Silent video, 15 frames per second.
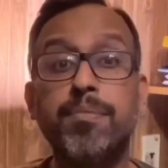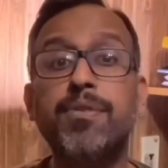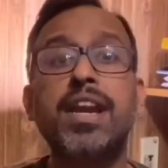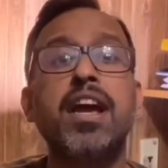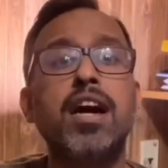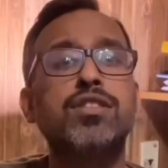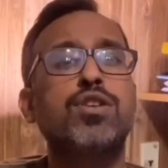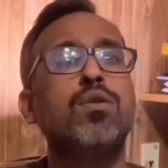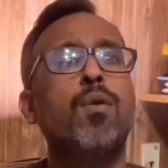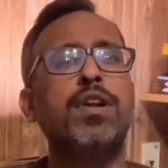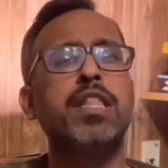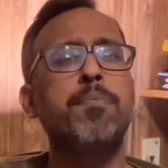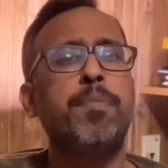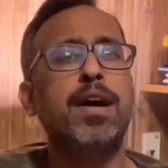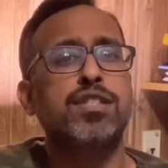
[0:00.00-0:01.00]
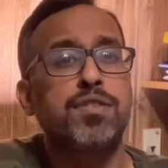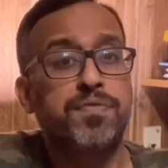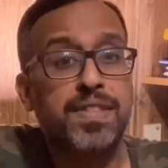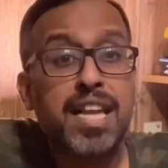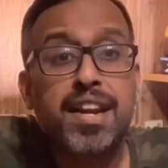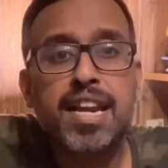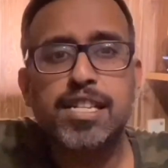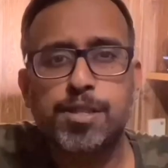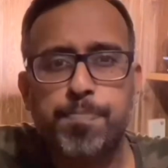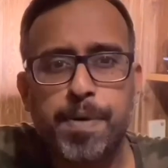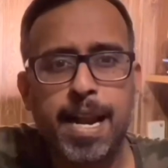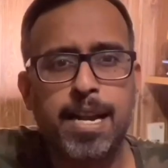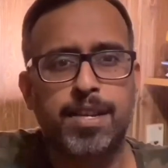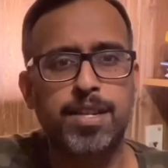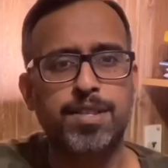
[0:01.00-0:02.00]
When I ask you, what are the parts of the
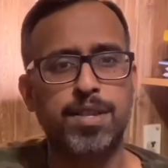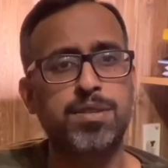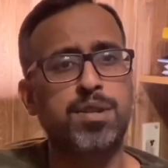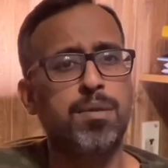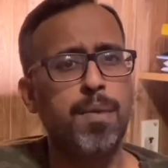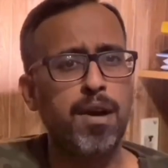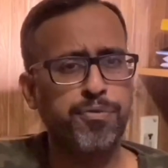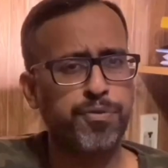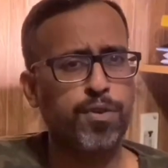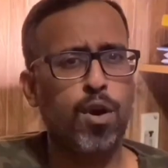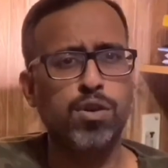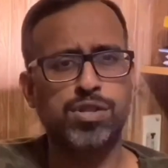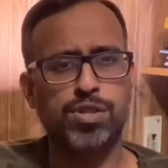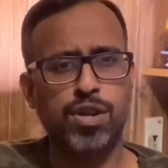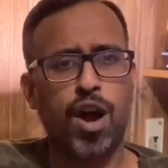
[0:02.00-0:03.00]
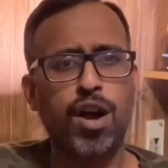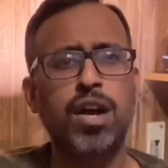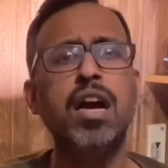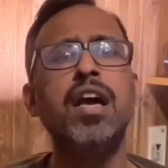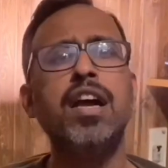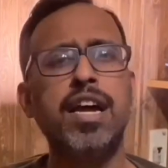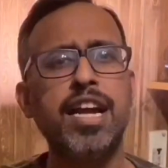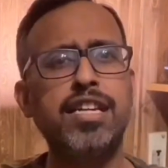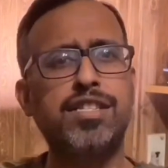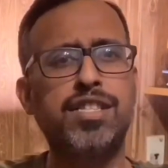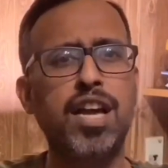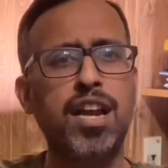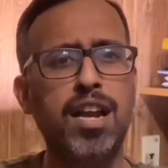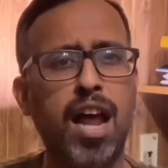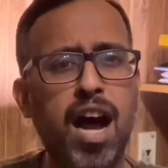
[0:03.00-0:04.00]
respiratory system? Of course, doc, it's the
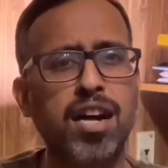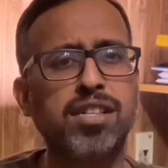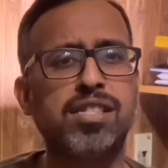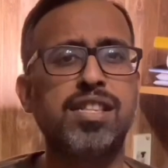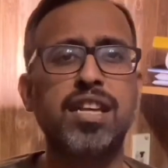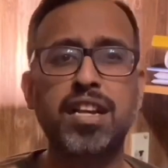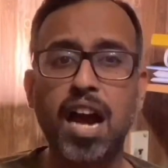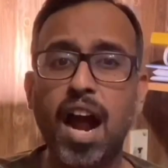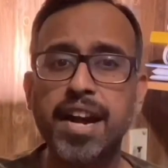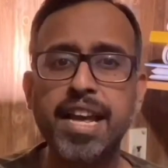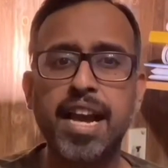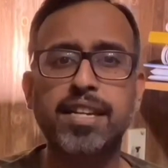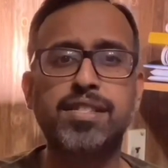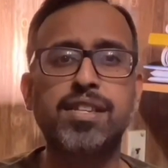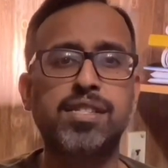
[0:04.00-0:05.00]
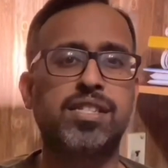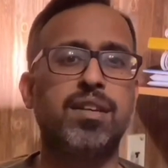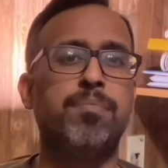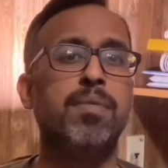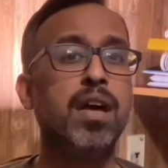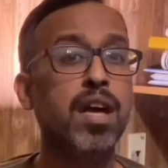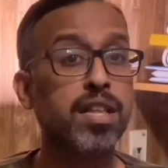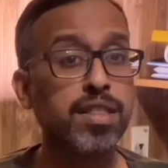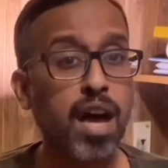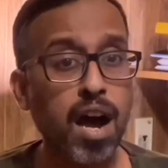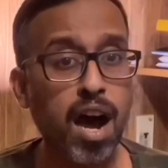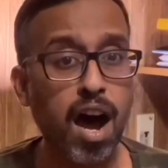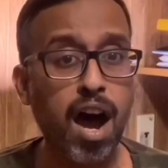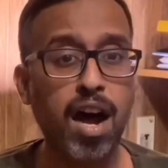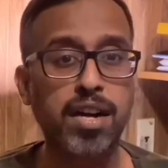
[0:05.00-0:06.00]
lungs, the cardiac system, the
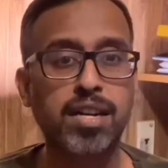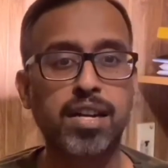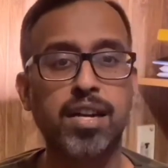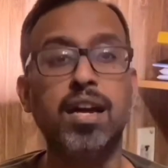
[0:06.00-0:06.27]
heart.